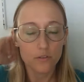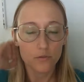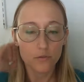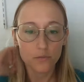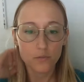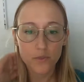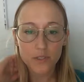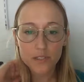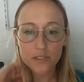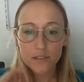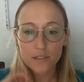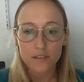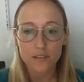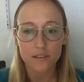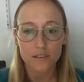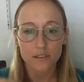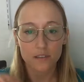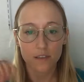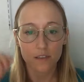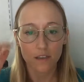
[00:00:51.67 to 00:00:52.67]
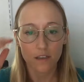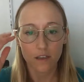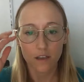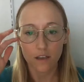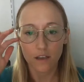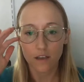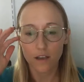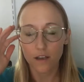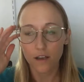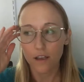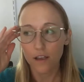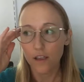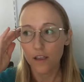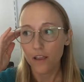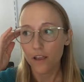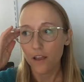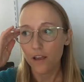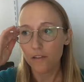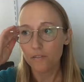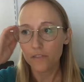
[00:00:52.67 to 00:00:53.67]
bees
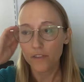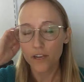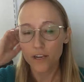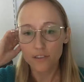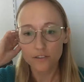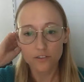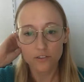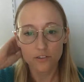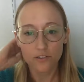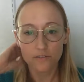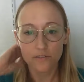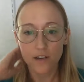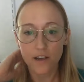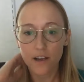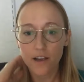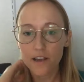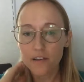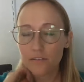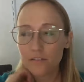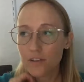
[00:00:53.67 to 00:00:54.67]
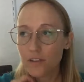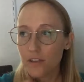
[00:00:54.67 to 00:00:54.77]
have not survived,